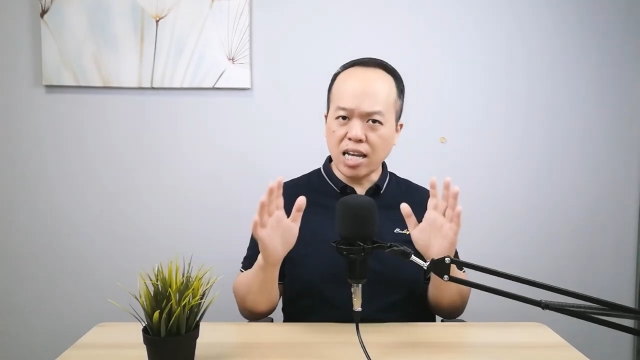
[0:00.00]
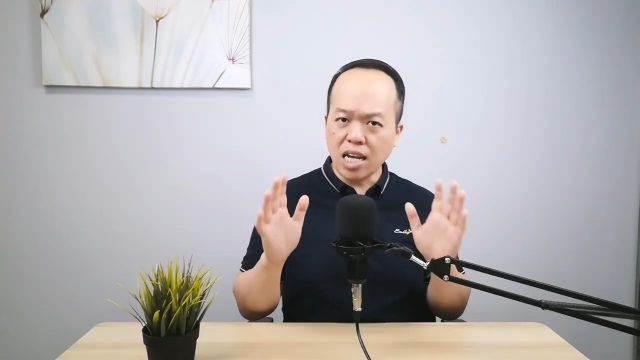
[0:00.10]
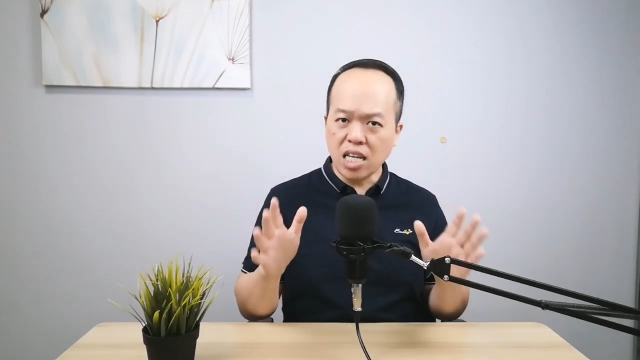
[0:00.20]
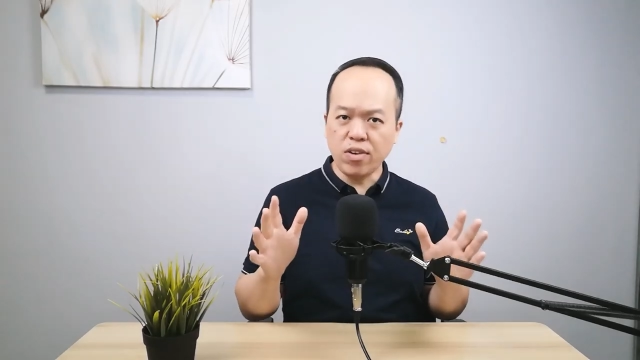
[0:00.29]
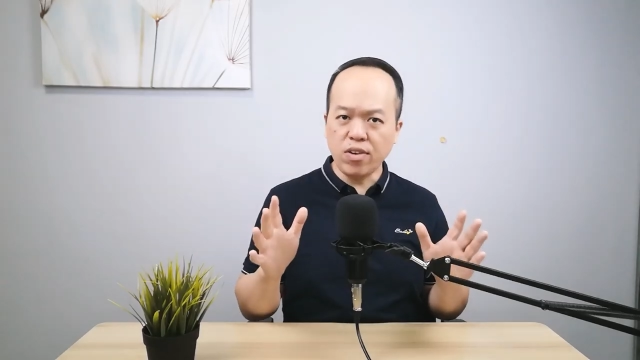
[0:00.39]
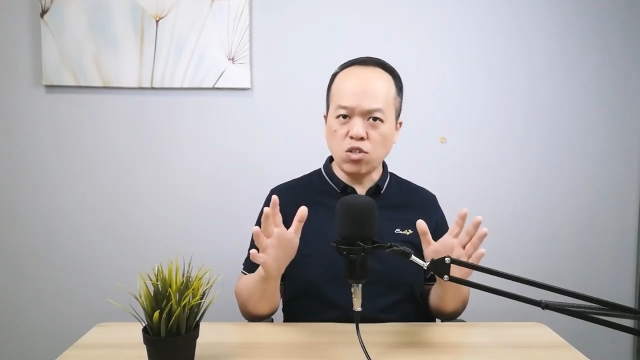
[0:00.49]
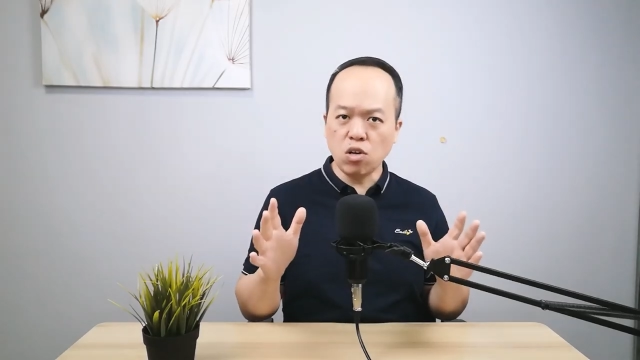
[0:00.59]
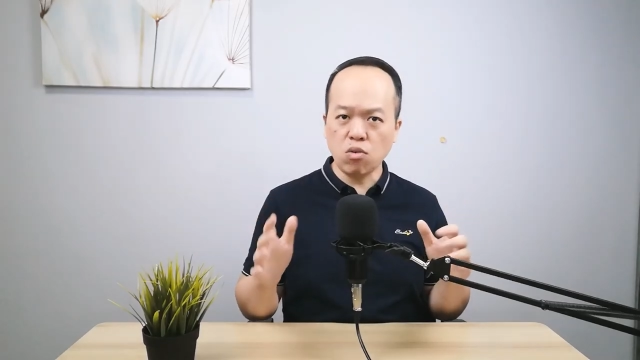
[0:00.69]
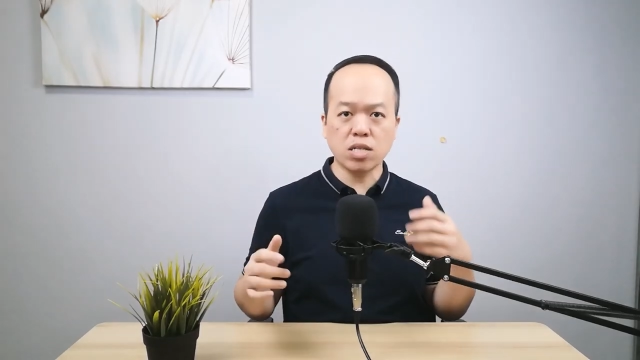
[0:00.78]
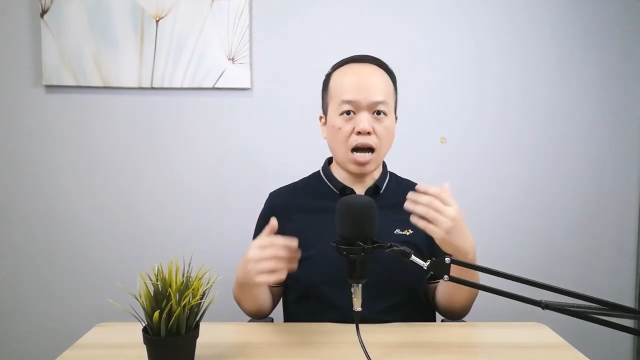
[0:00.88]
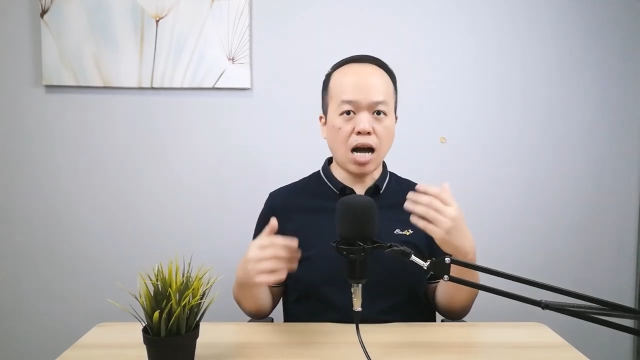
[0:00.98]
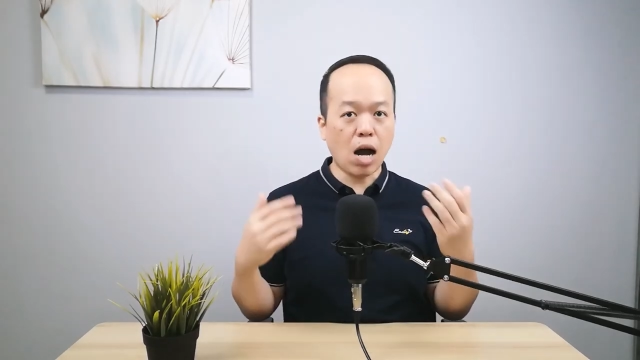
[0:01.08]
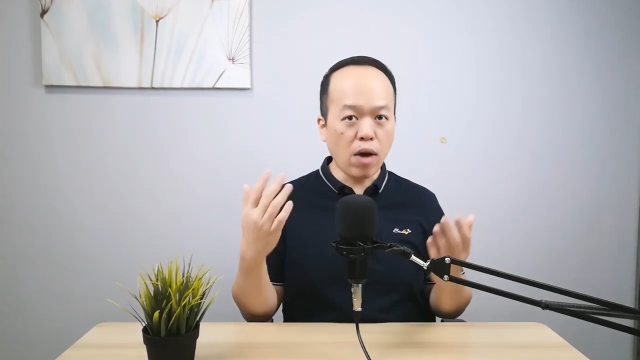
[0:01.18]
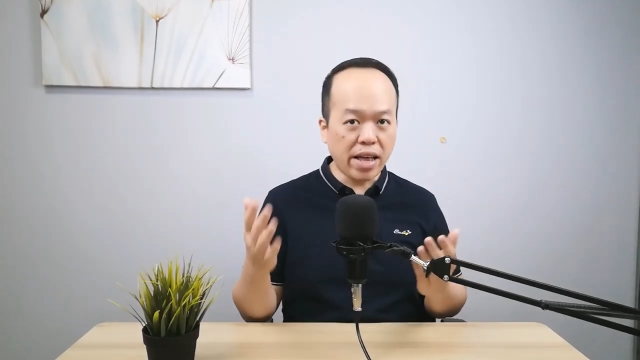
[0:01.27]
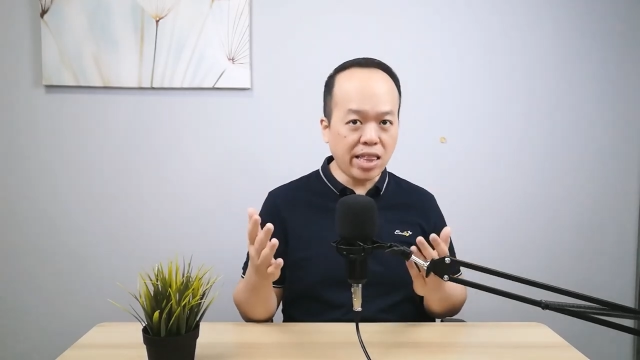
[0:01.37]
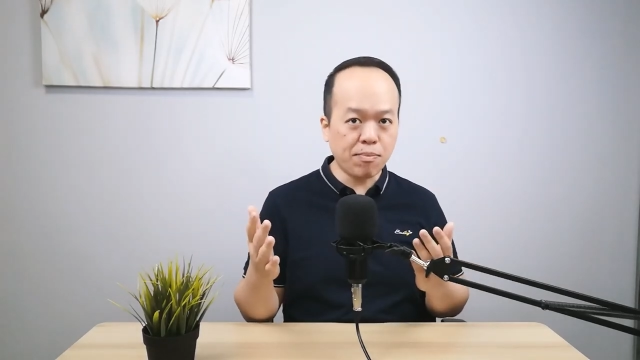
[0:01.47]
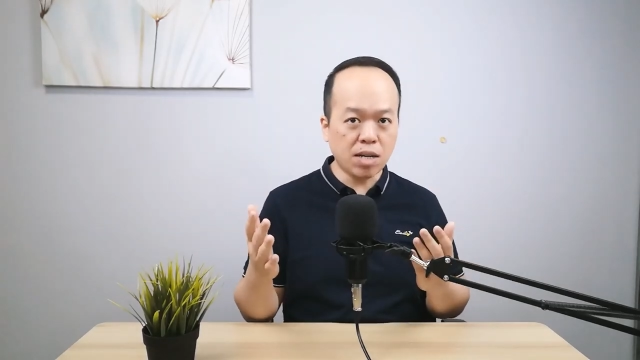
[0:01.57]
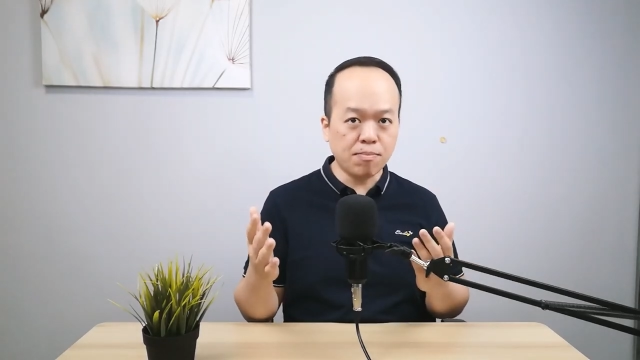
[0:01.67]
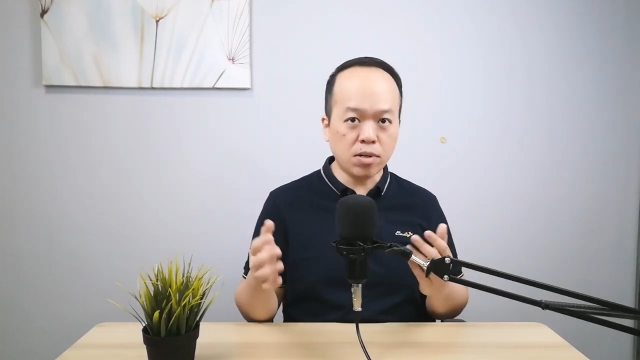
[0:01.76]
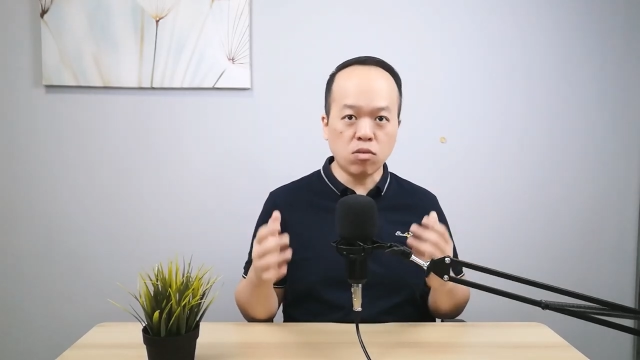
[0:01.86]
the individuals, how
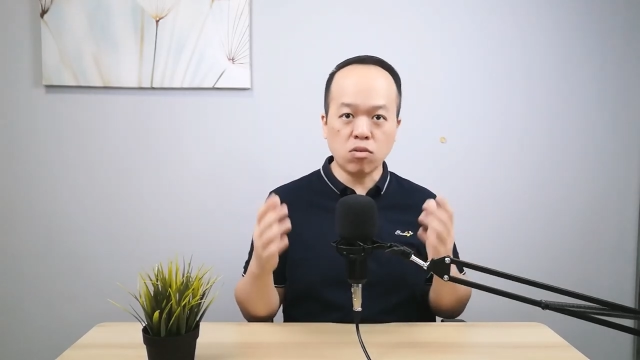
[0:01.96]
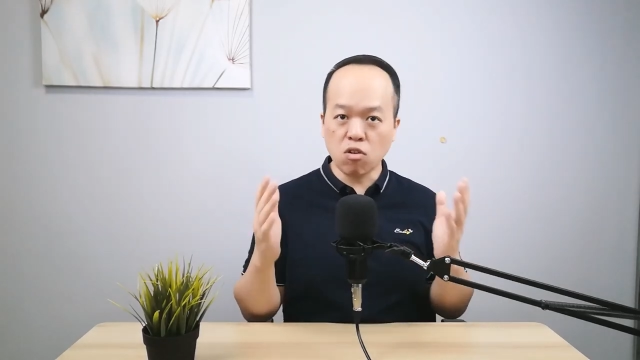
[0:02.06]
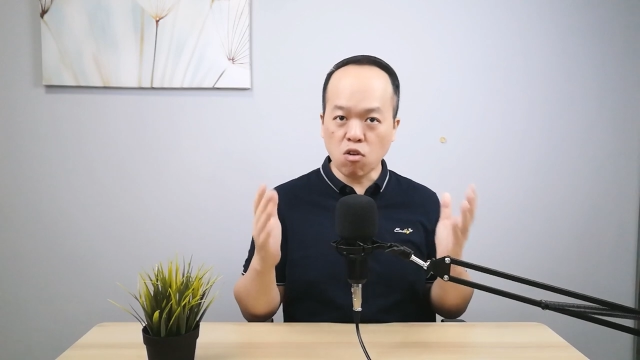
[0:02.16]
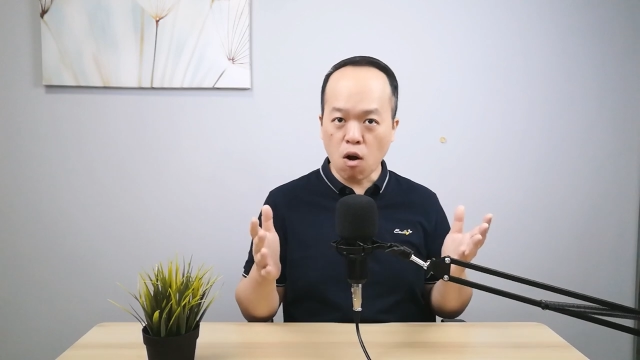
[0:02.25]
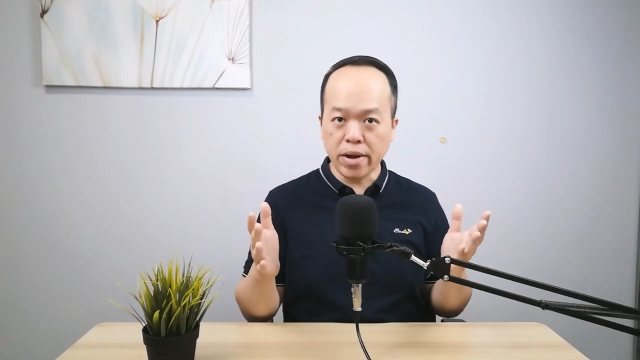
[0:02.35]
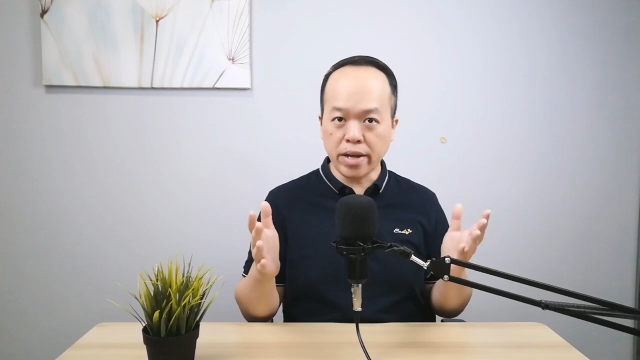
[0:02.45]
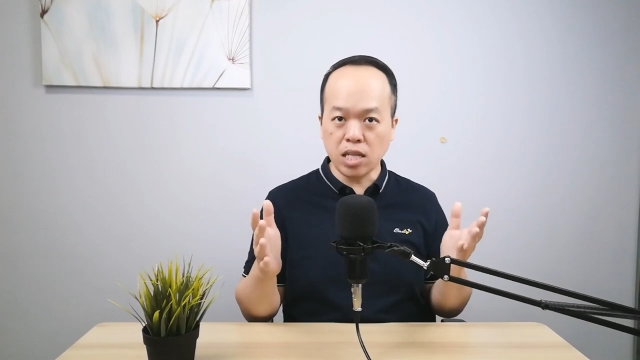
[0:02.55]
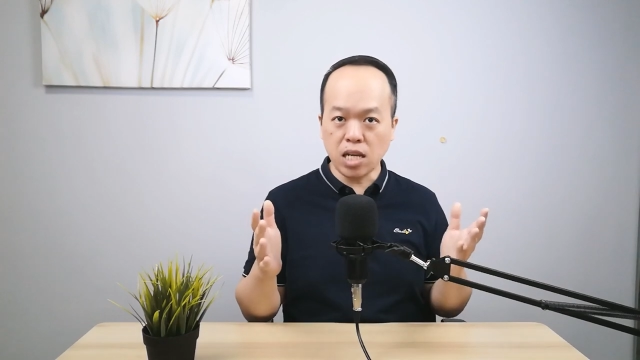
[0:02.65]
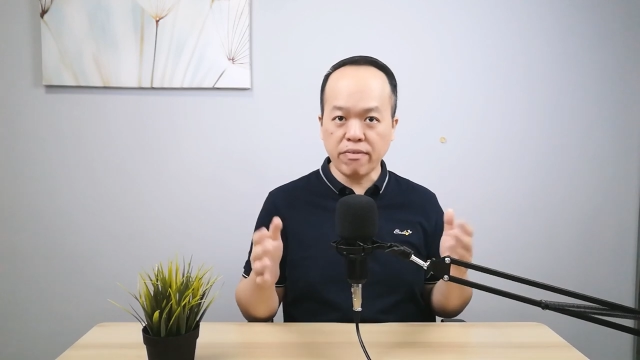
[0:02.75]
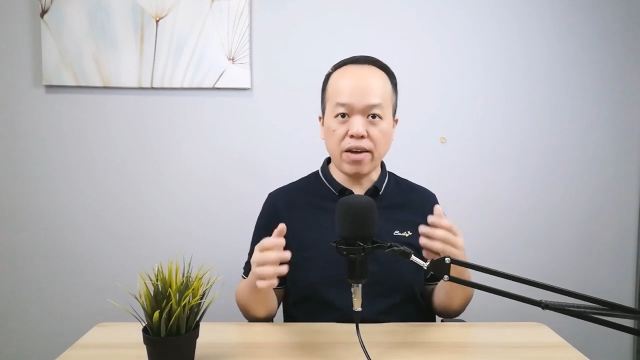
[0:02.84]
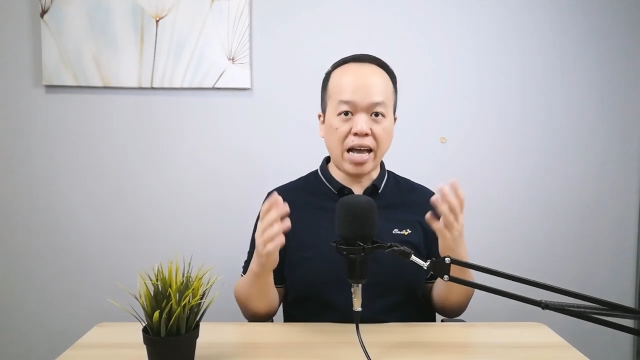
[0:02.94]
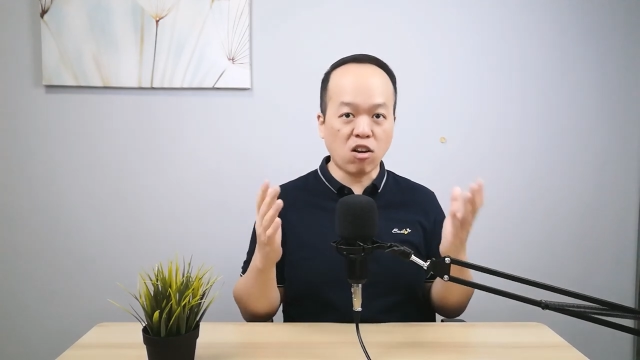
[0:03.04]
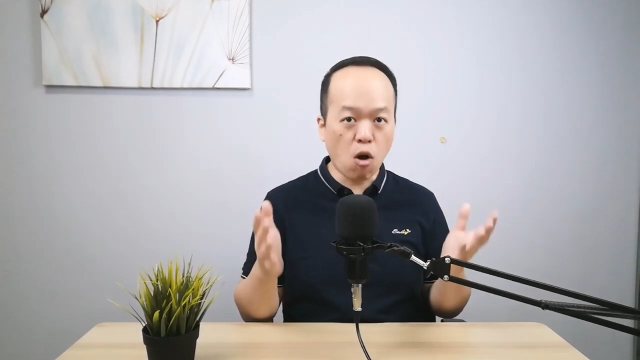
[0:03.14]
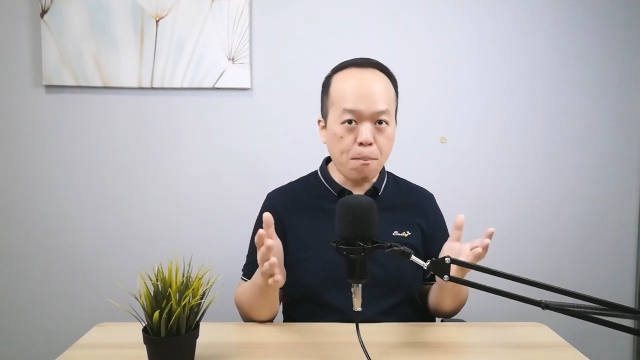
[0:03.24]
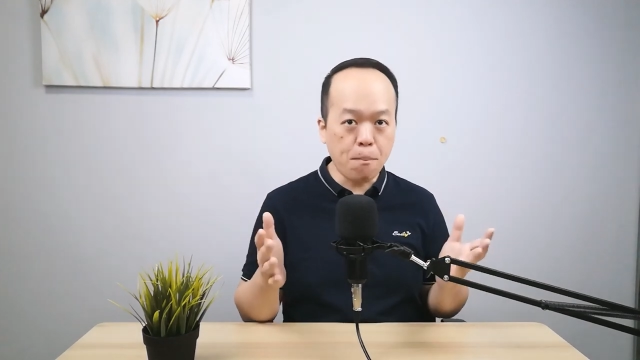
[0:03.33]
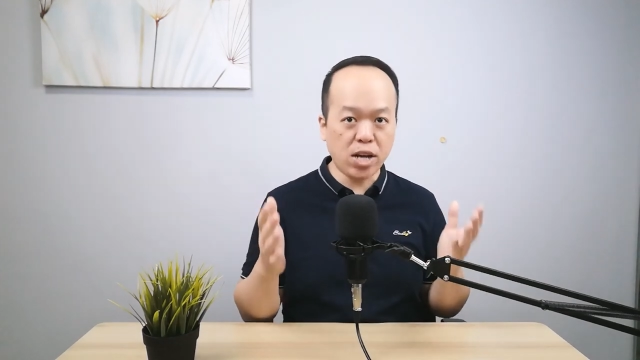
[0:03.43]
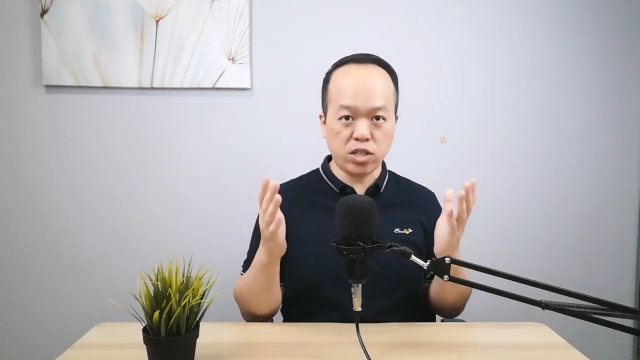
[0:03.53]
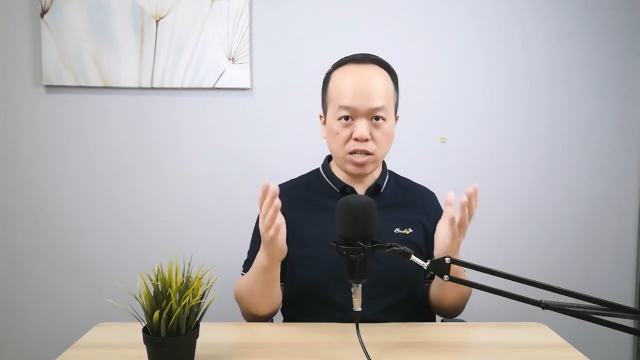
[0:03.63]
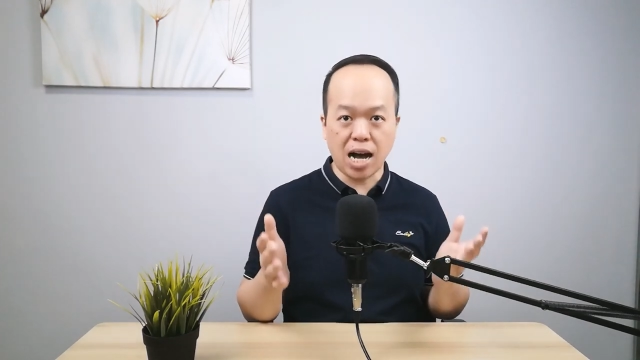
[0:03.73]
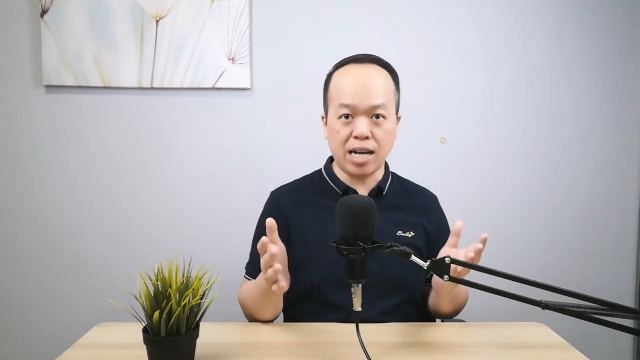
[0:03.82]
adaptable, cooperative, and
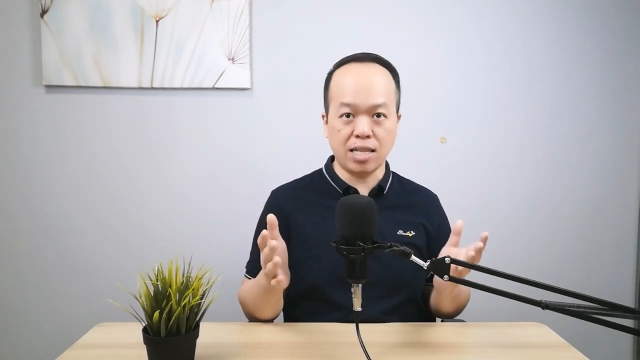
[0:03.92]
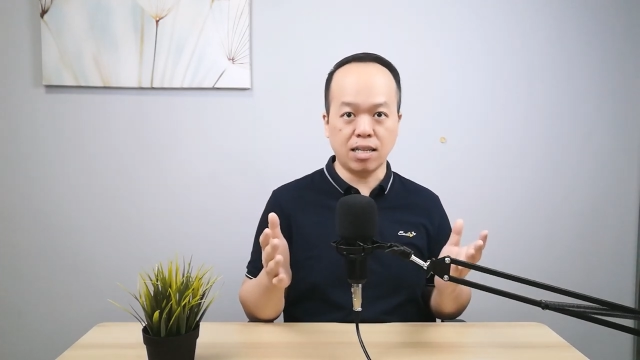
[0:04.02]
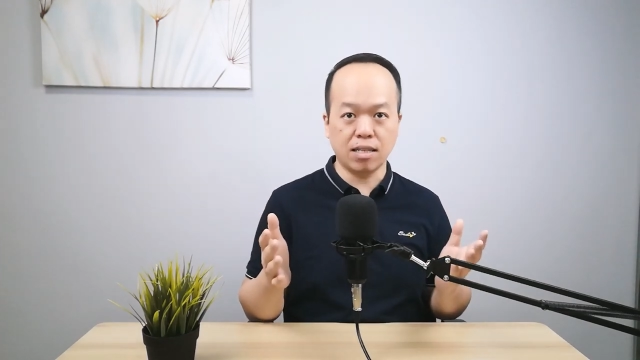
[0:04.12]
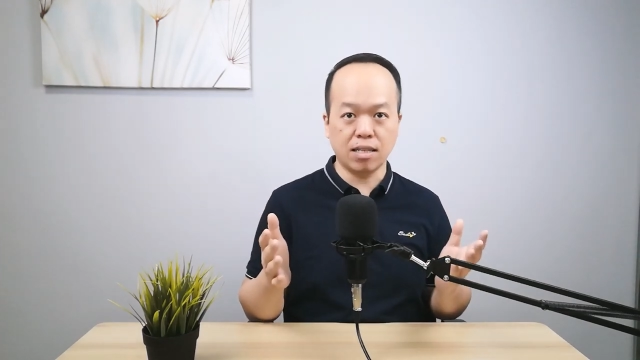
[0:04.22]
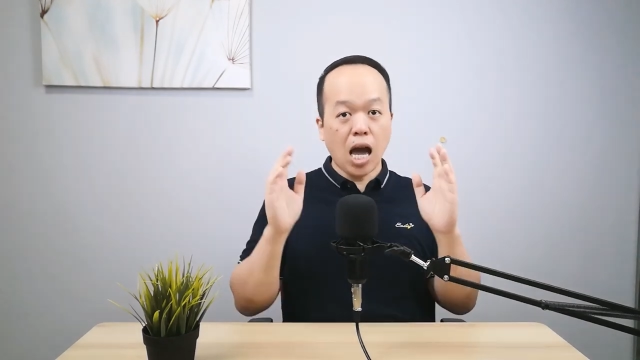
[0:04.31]
compassionate are they.